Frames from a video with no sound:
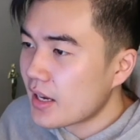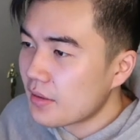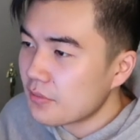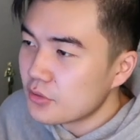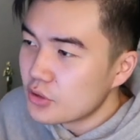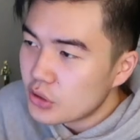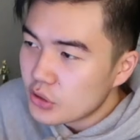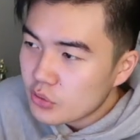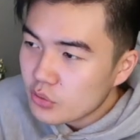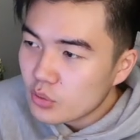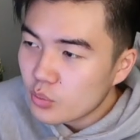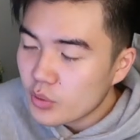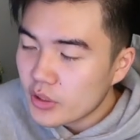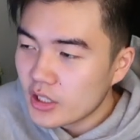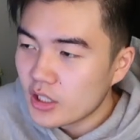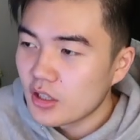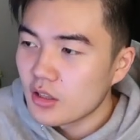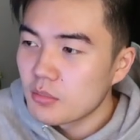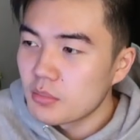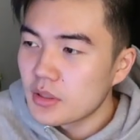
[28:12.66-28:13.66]
I have Dune
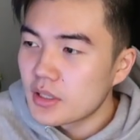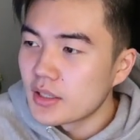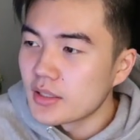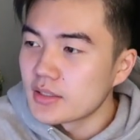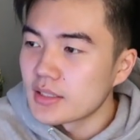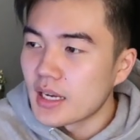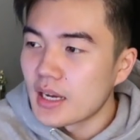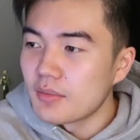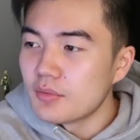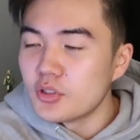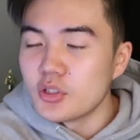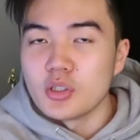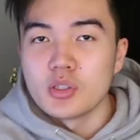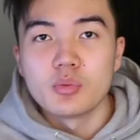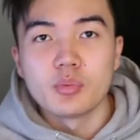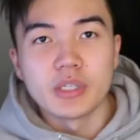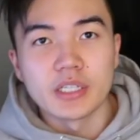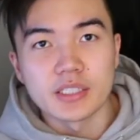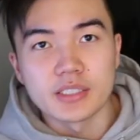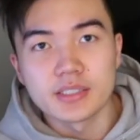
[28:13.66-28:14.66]
winning because I have
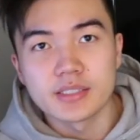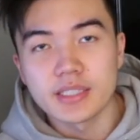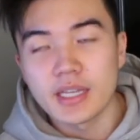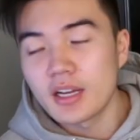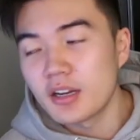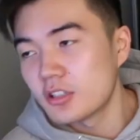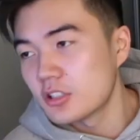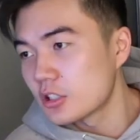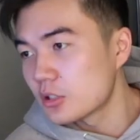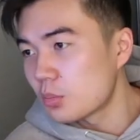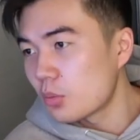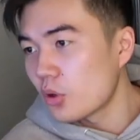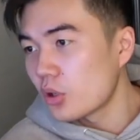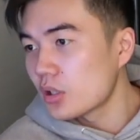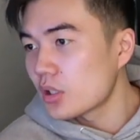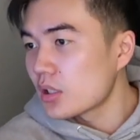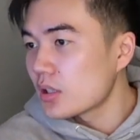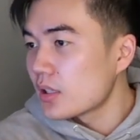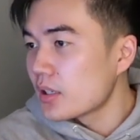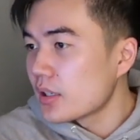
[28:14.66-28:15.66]
Dune winning sound.
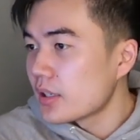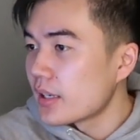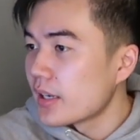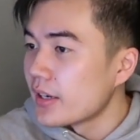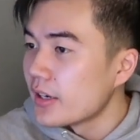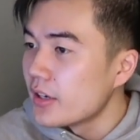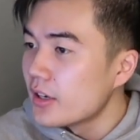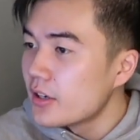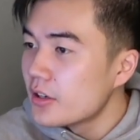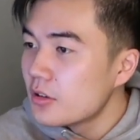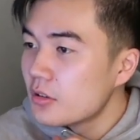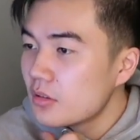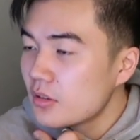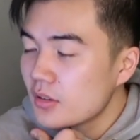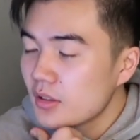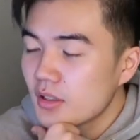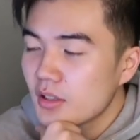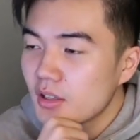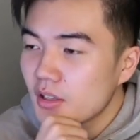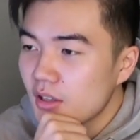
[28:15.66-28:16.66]
Spoiler alert, I know.
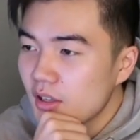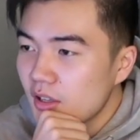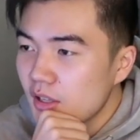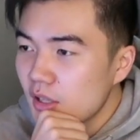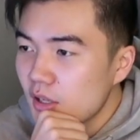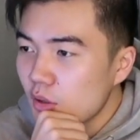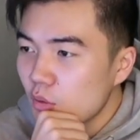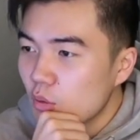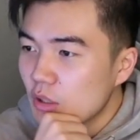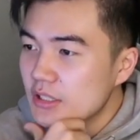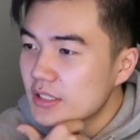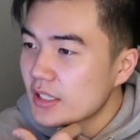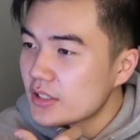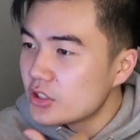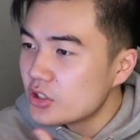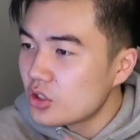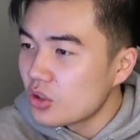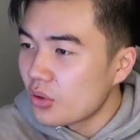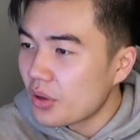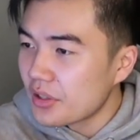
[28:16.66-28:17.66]
West Side
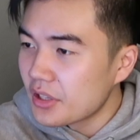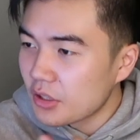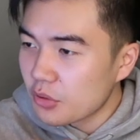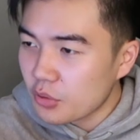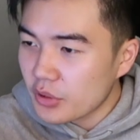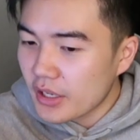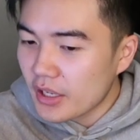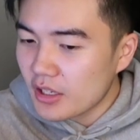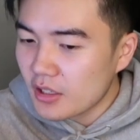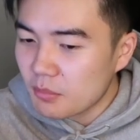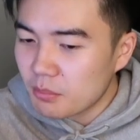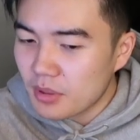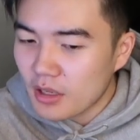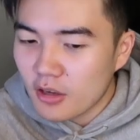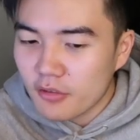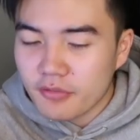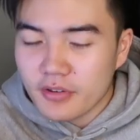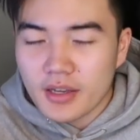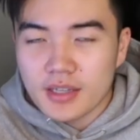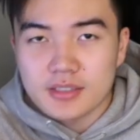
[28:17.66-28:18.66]
Story, I think we'll get in.
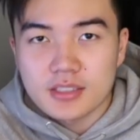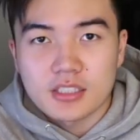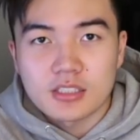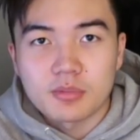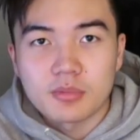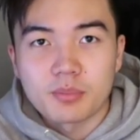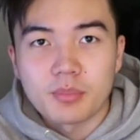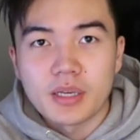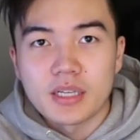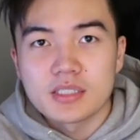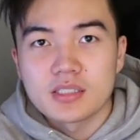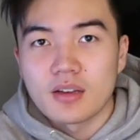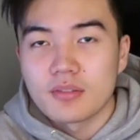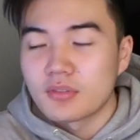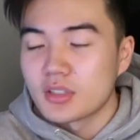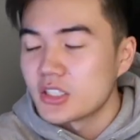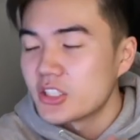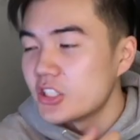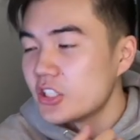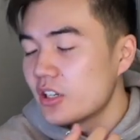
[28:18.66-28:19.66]
Belfast, just based
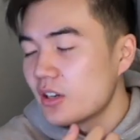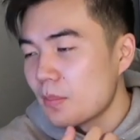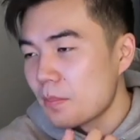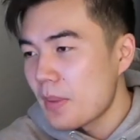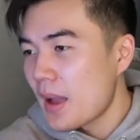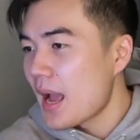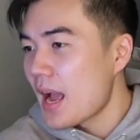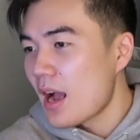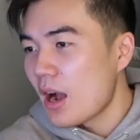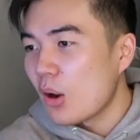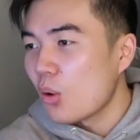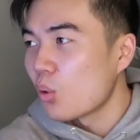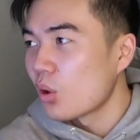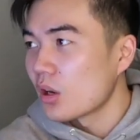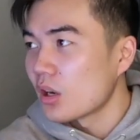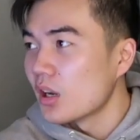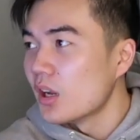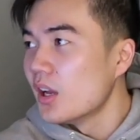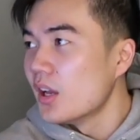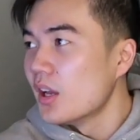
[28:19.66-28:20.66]
off the sheer
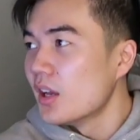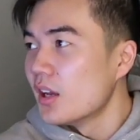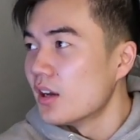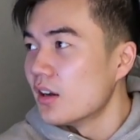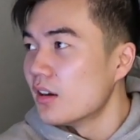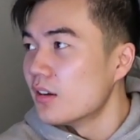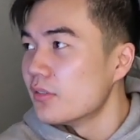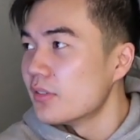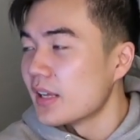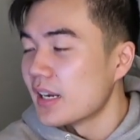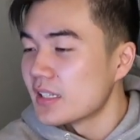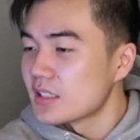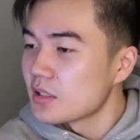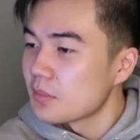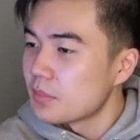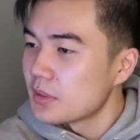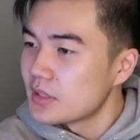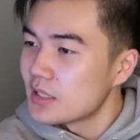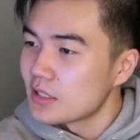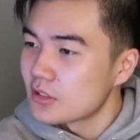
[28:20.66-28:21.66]
power of it as
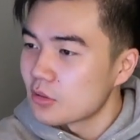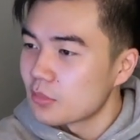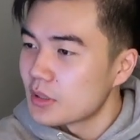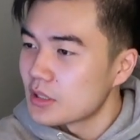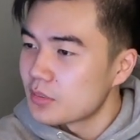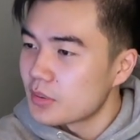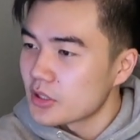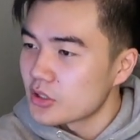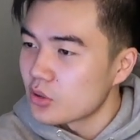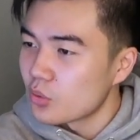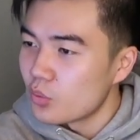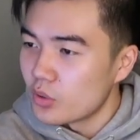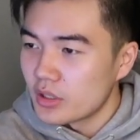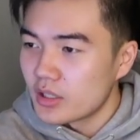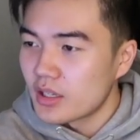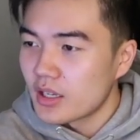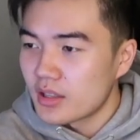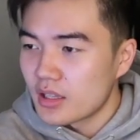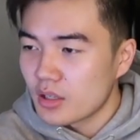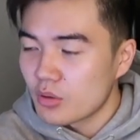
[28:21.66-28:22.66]
a potential Best Picture
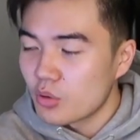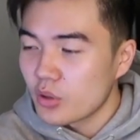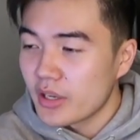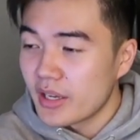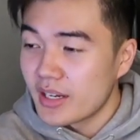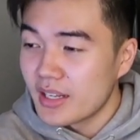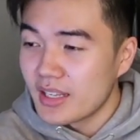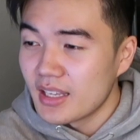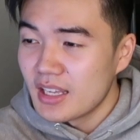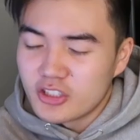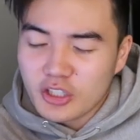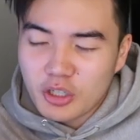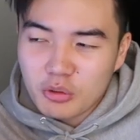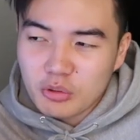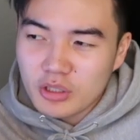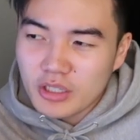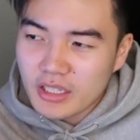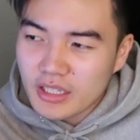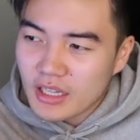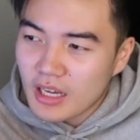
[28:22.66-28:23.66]
winner, I think we'll get it.
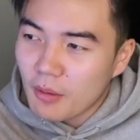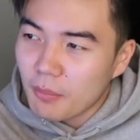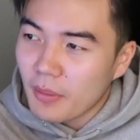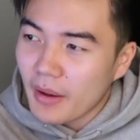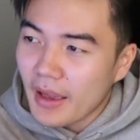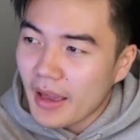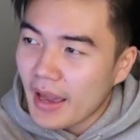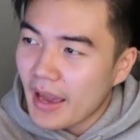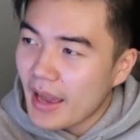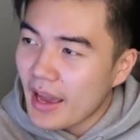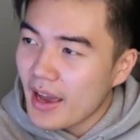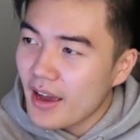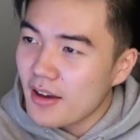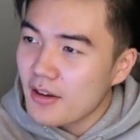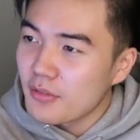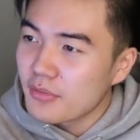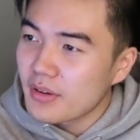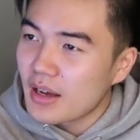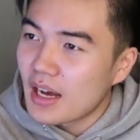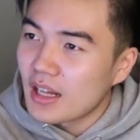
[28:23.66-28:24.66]
Don't Look Up,
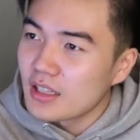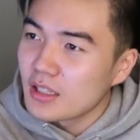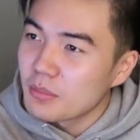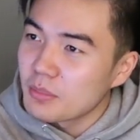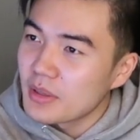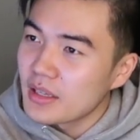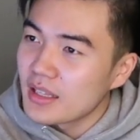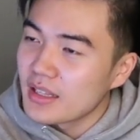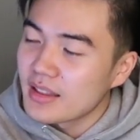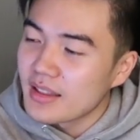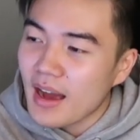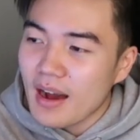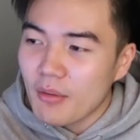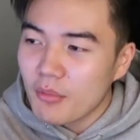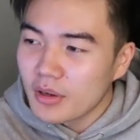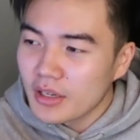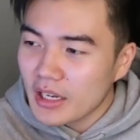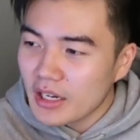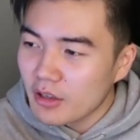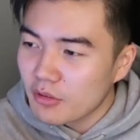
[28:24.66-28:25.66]
I'll admit, that
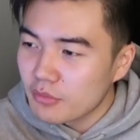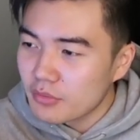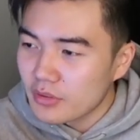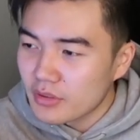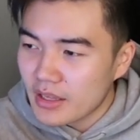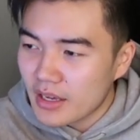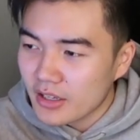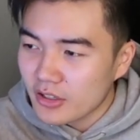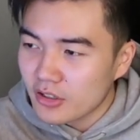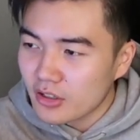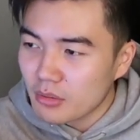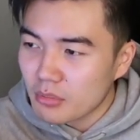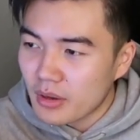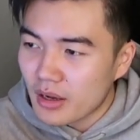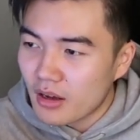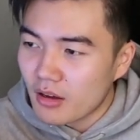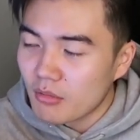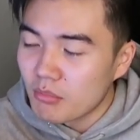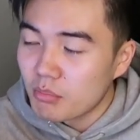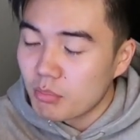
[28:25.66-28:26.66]
one I don't feel that good
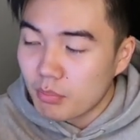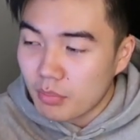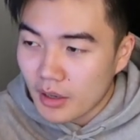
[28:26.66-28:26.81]
about.